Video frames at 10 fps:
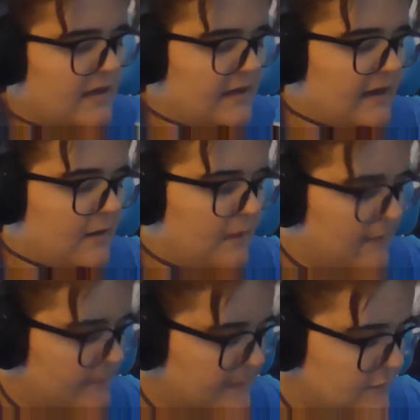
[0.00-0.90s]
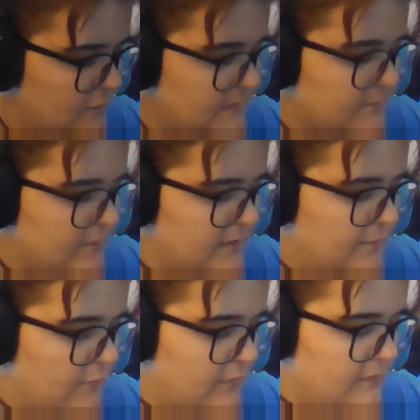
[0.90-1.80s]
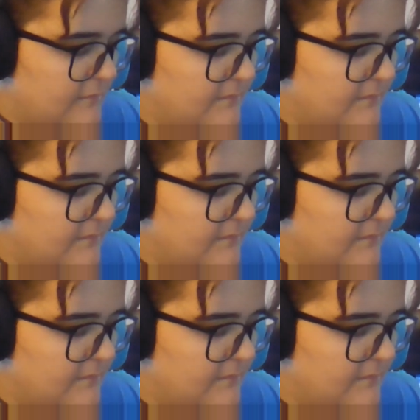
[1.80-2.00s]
and getting away from the storm is pretty important,